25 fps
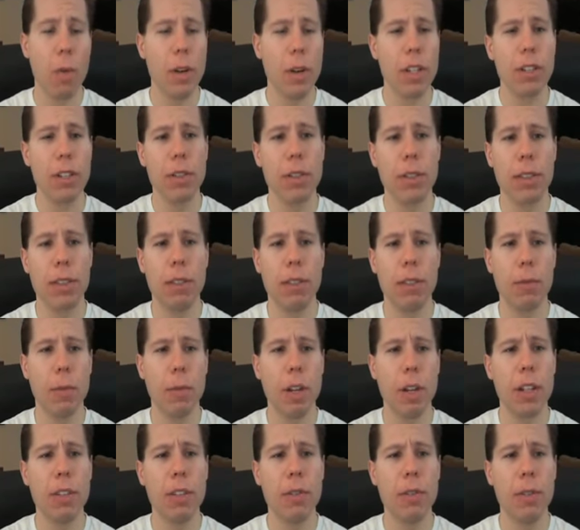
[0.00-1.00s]
what
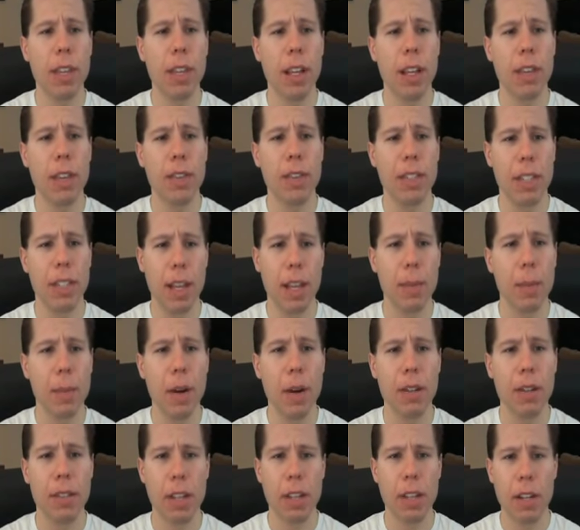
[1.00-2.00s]
did you think of CM
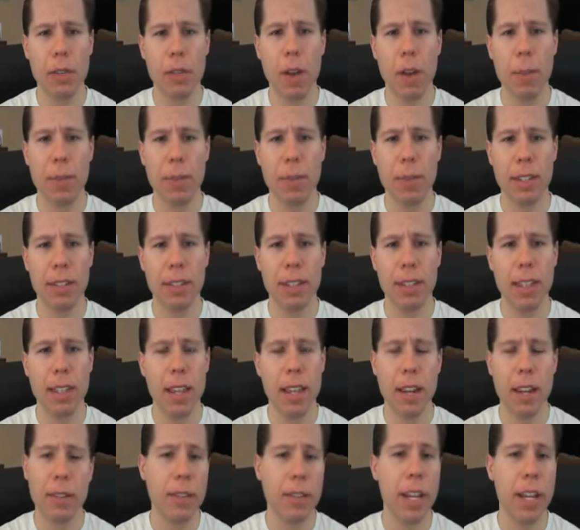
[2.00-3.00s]
Punk's interruption to
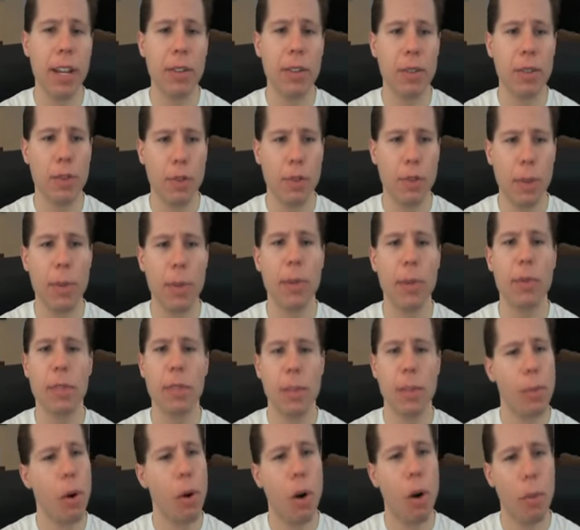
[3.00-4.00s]
The Undertaker's tribute
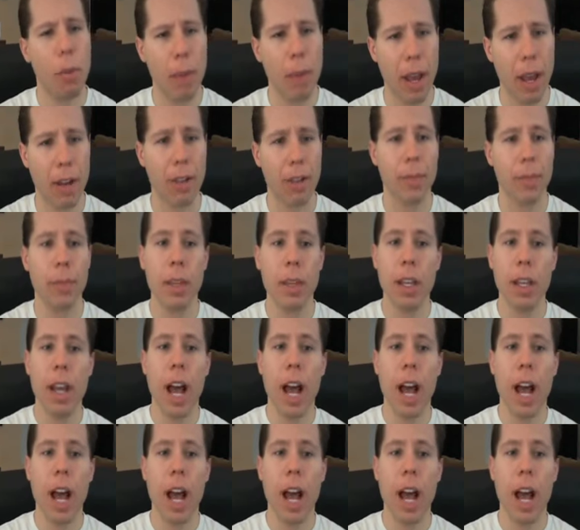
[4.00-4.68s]
to Paul Bearer?